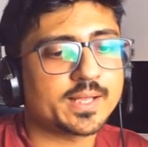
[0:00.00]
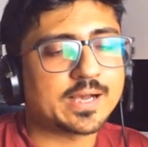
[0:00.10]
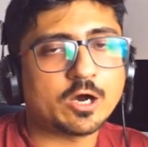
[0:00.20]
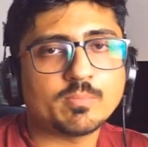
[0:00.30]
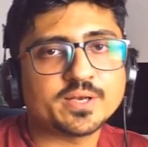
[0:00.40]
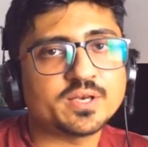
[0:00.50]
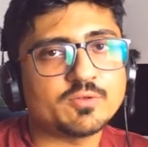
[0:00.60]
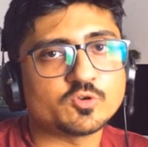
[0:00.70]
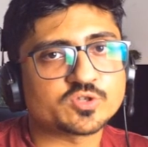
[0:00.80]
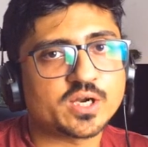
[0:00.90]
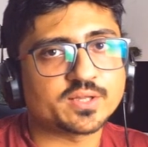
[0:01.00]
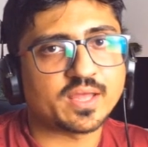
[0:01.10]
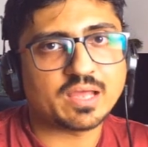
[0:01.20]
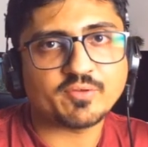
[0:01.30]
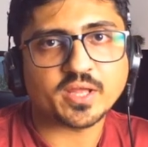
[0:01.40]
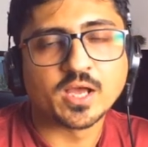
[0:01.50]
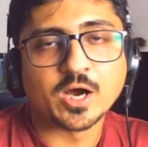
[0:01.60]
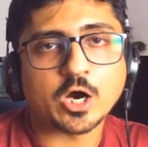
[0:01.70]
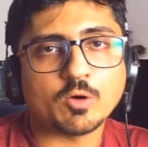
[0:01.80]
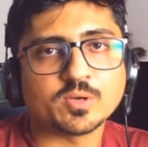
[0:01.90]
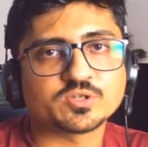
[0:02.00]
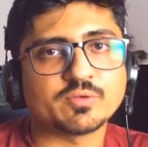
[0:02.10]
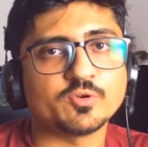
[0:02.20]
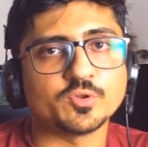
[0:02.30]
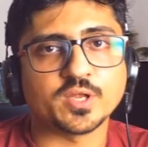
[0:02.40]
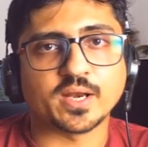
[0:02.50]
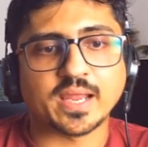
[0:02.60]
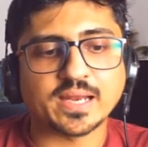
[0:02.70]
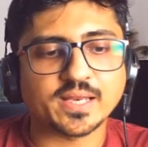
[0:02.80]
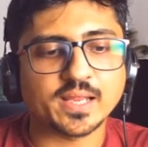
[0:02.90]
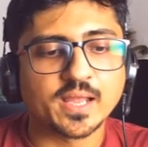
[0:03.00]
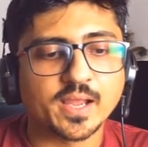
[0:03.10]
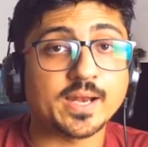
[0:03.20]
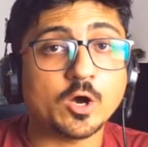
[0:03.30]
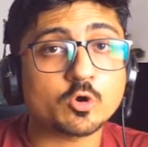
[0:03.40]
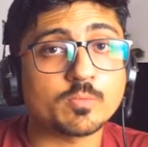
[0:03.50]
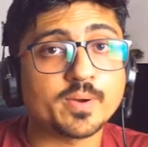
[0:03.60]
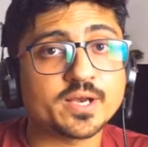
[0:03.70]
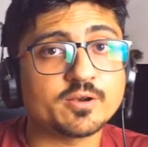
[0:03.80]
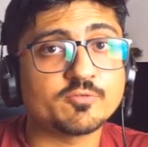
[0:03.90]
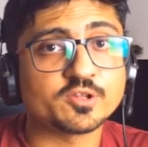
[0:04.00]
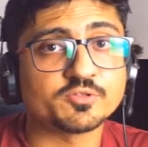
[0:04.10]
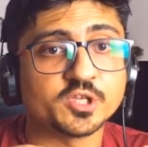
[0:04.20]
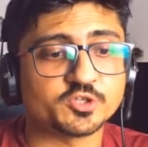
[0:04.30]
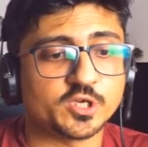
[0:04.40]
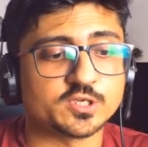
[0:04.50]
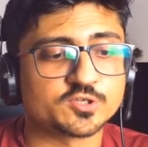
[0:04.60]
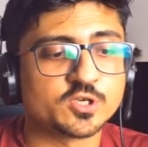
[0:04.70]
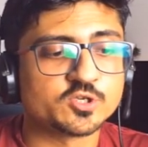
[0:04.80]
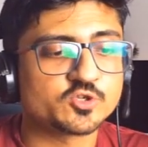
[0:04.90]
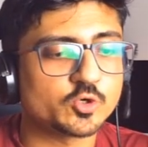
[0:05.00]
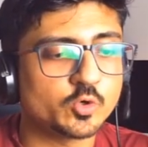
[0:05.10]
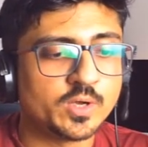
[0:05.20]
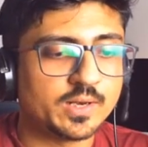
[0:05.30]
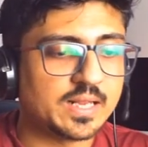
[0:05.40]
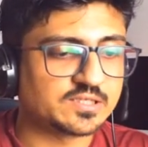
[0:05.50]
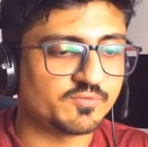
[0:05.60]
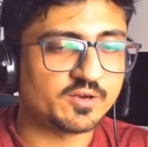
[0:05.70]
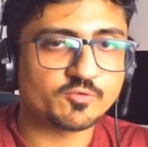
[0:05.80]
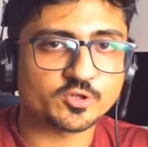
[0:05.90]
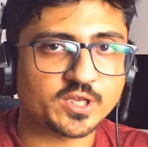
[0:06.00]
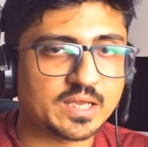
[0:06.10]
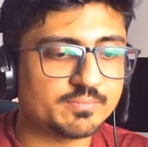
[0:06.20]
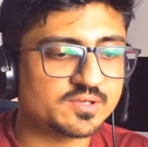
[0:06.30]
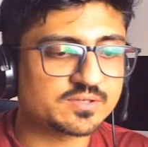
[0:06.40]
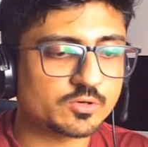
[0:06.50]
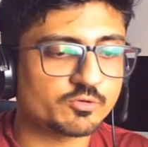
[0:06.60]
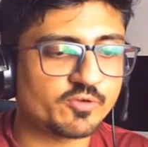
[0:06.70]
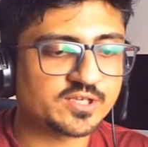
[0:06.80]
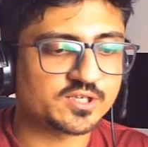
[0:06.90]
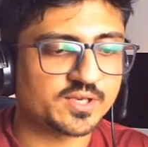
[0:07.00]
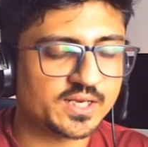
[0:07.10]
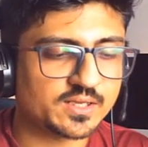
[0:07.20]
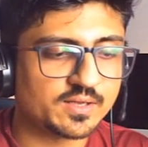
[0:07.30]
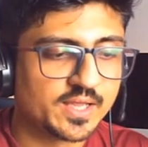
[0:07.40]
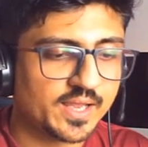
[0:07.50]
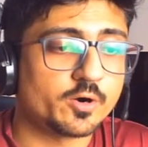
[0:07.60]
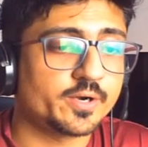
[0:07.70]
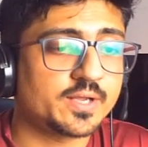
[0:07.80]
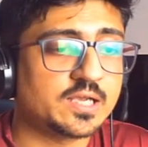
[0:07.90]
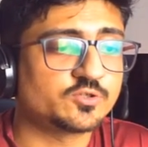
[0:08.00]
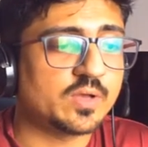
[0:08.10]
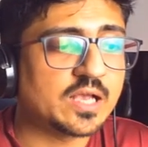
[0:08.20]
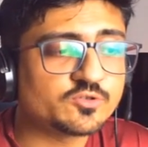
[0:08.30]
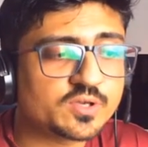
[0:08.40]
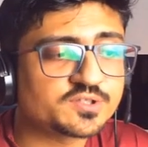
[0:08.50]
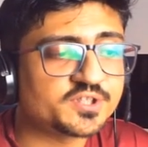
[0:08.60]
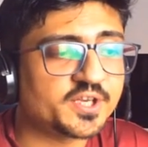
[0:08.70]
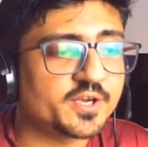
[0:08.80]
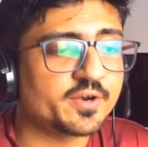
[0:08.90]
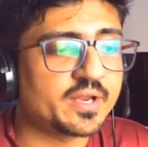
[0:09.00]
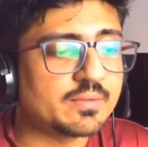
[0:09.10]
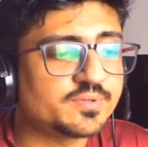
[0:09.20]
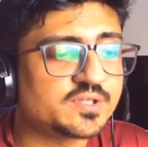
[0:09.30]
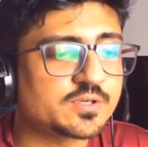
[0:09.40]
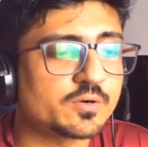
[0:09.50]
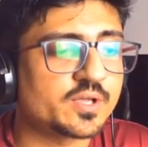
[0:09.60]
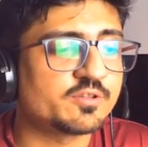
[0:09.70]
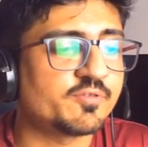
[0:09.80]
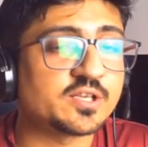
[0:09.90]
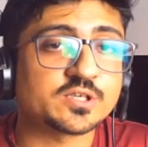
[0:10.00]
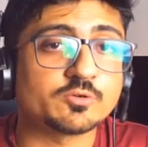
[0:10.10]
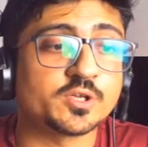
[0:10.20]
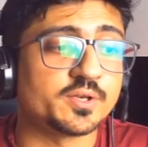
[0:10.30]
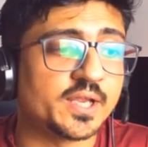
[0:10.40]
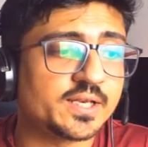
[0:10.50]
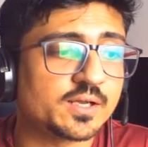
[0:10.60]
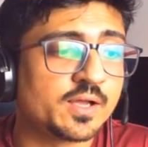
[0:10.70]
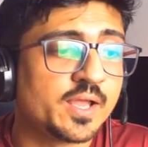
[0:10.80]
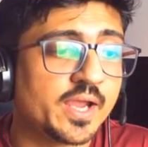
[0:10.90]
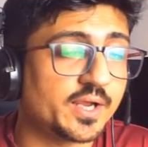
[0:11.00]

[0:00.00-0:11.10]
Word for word: like how many reviews are they having, how much revenue they are getting and how competitive this niche is. So let's wait for the AMZ Scout to fetch the data. Alright guys, so as you can see here, AMZ Scout has fetched out the data